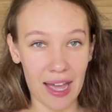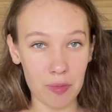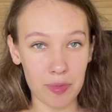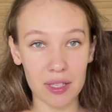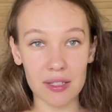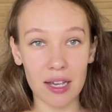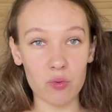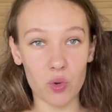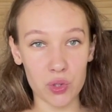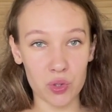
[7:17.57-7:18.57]
app that I
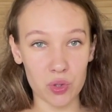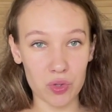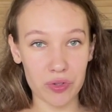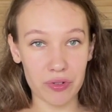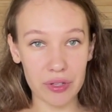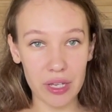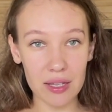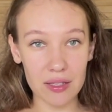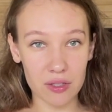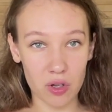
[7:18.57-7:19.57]
want to use for
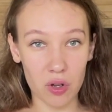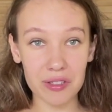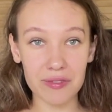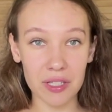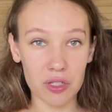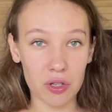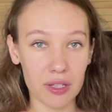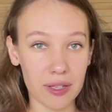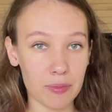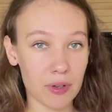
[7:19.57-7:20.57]
that. It's called Video
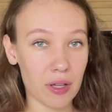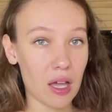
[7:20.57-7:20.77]
Leap.